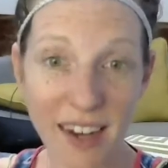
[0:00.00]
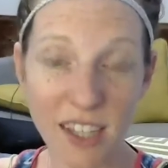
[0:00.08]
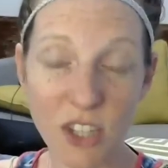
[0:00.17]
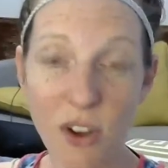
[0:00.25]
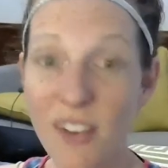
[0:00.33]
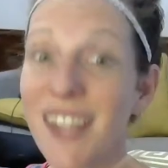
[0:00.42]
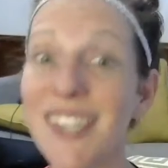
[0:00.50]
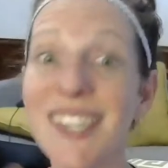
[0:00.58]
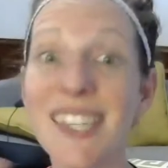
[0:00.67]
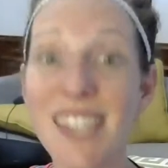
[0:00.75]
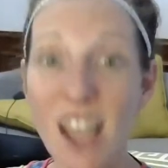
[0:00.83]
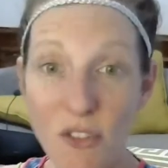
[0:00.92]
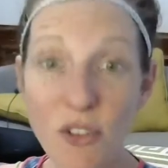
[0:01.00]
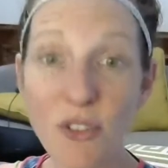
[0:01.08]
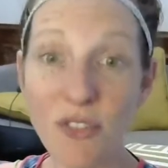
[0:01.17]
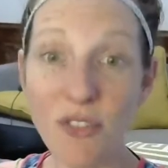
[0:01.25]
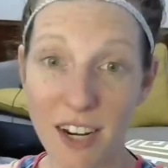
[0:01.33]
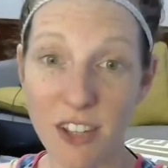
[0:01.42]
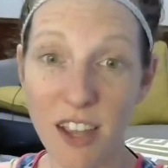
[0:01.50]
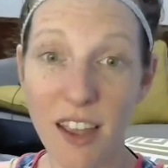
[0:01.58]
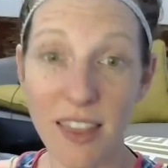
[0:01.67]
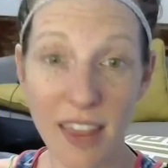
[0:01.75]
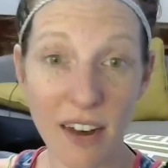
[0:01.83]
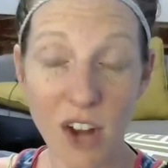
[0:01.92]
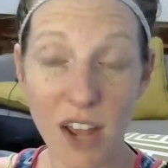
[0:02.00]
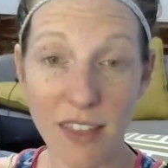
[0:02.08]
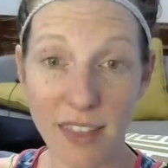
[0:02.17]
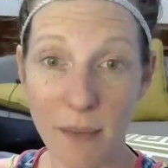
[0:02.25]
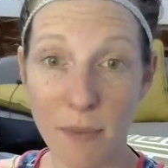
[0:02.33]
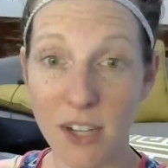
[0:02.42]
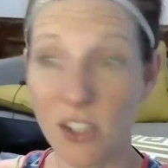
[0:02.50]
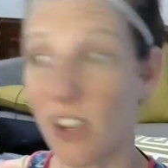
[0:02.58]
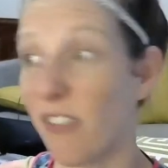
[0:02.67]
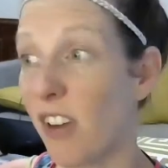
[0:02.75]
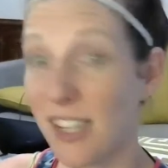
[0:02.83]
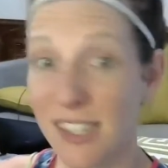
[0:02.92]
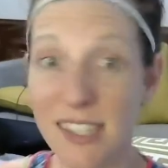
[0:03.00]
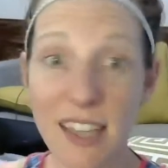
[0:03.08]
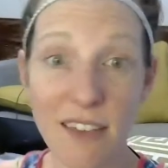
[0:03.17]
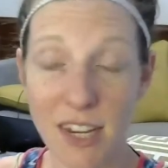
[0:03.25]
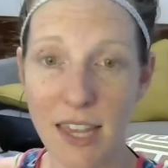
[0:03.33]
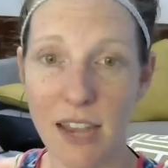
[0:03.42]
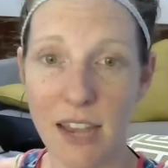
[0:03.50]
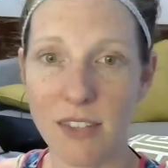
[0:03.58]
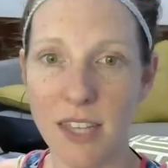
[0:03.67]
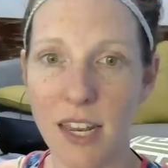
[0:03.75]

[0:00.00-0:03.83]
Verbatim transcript: And so I've gotten several videos that have gotten that much, that have gotten 70,000.